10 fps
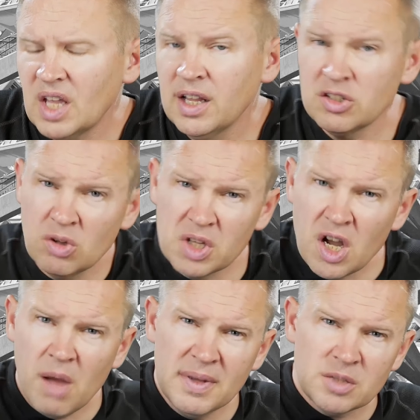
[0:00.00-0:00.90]
Let us know in the
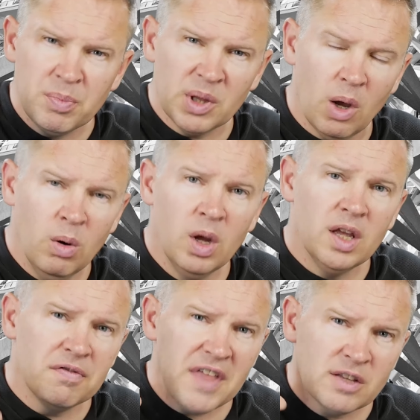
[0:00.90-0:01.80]
comments below
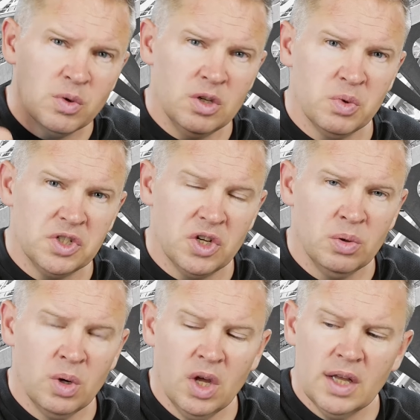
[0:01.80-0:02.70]
if that's what you would
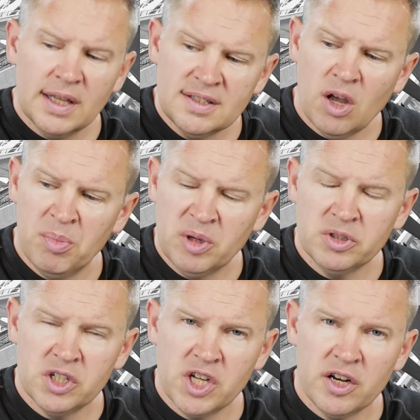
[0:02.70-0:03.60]
do. Let's help out
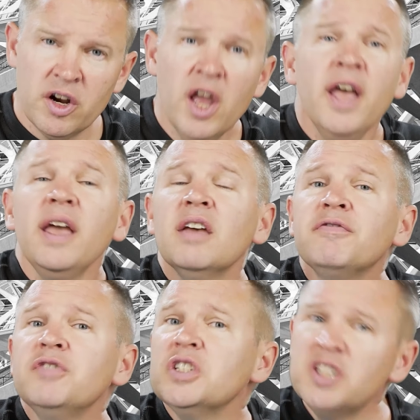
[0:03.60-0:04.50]
Tajender.
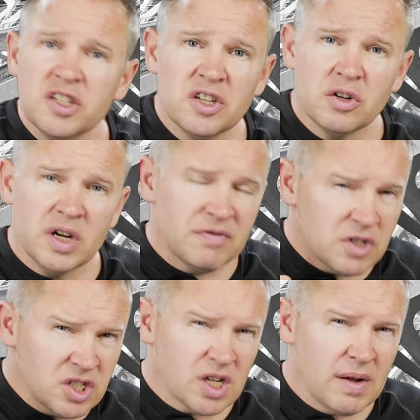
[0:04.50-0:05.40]
If you disagree, if
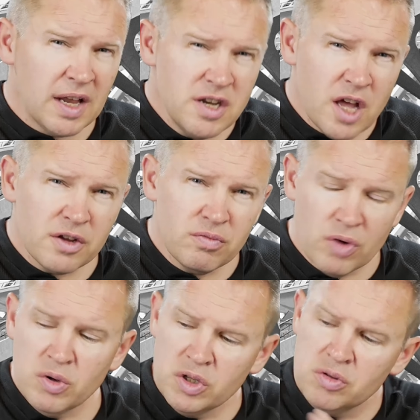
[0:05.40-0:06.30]
there's some, another
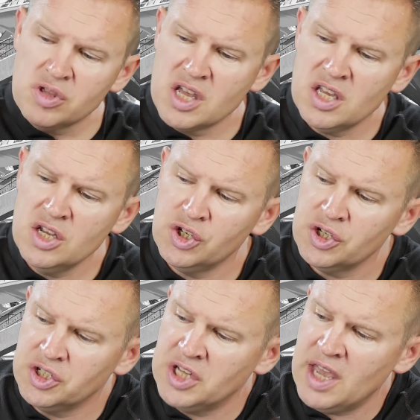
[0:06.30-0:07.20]
route you think he
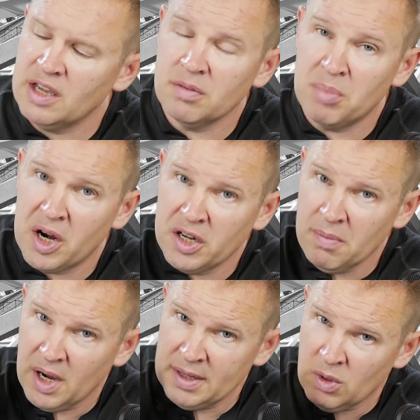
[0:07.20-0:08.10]
should take, bearing in
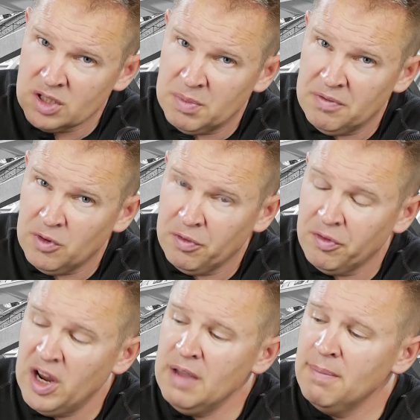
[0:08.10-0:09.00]
mind he wants to be full
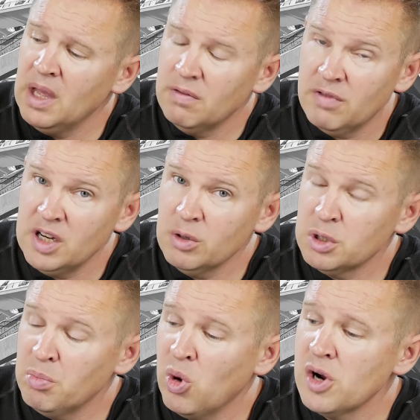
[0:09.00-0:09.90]
frame, video is
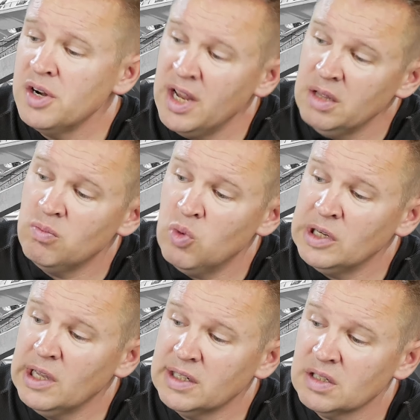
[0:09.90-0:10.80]
important, and he
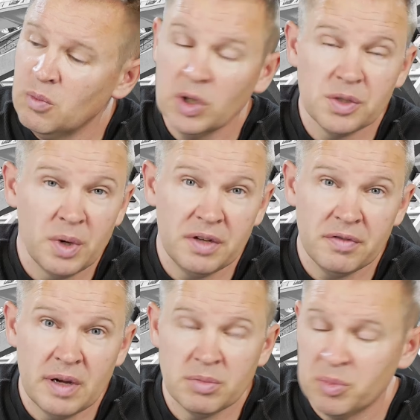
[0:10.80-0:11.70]
would like some 120
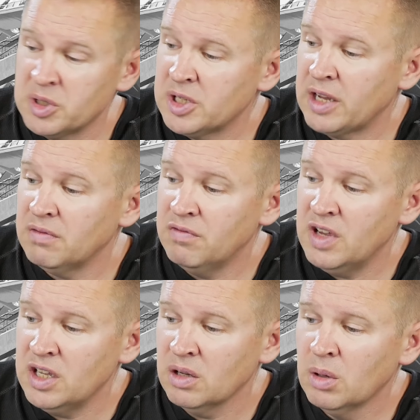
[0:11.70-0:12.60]
frames per second
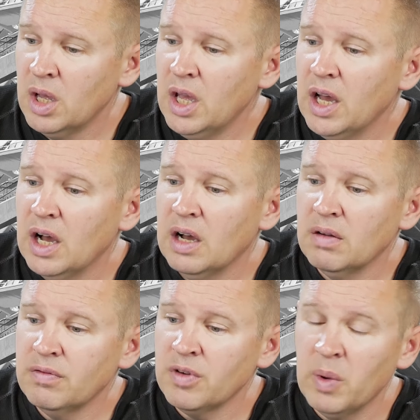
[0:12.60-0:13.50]
video
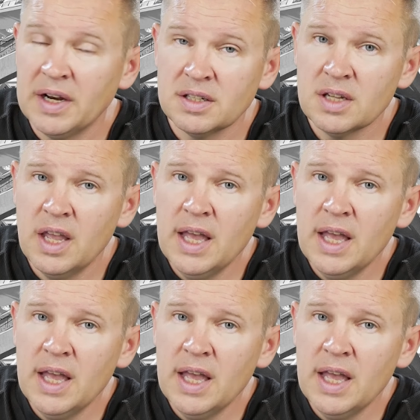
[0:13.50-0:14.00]
uh, for weddings.